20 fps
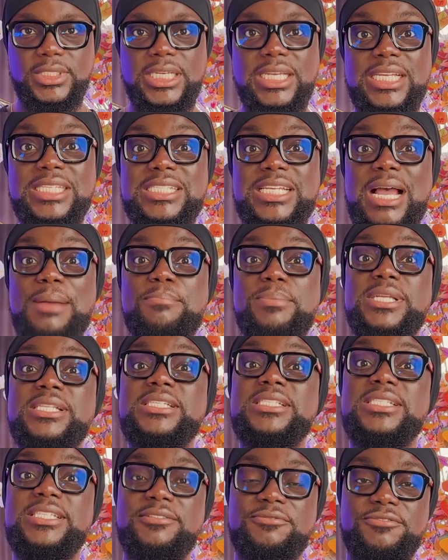it can be the
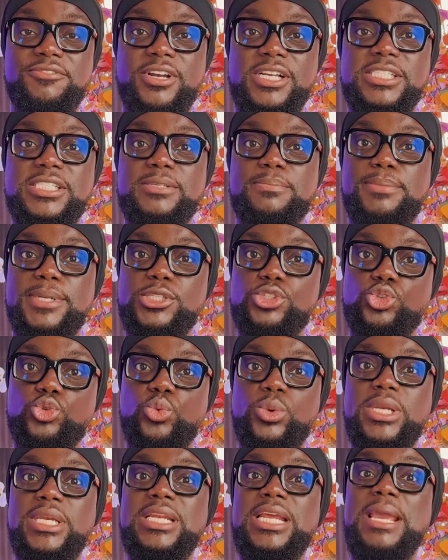difference
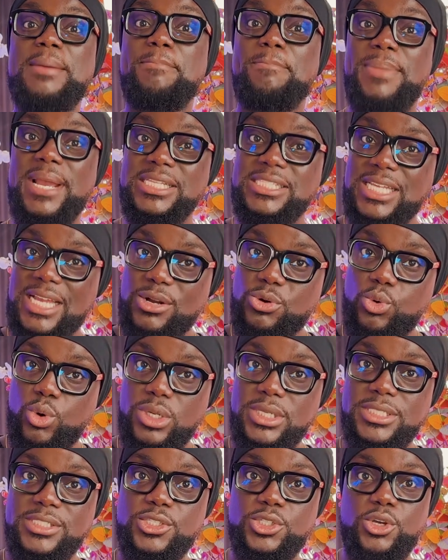between a better
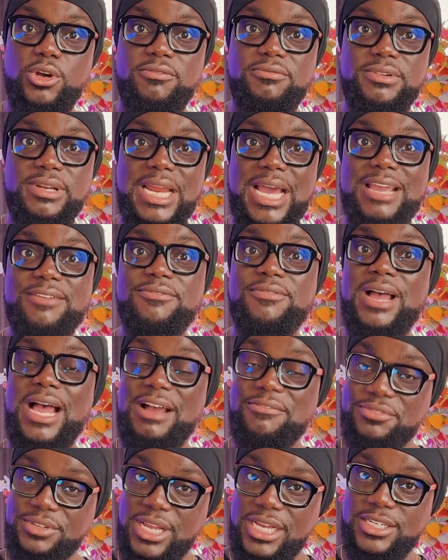quality of life
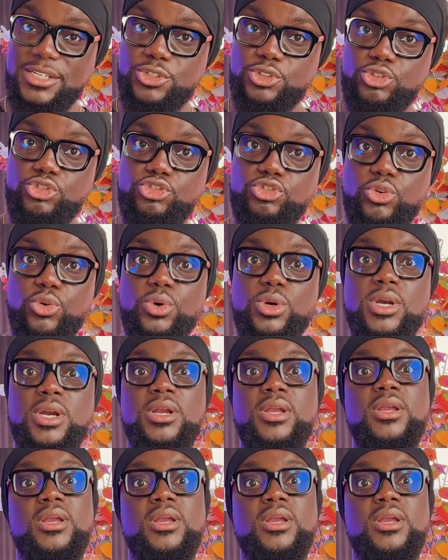after the stroke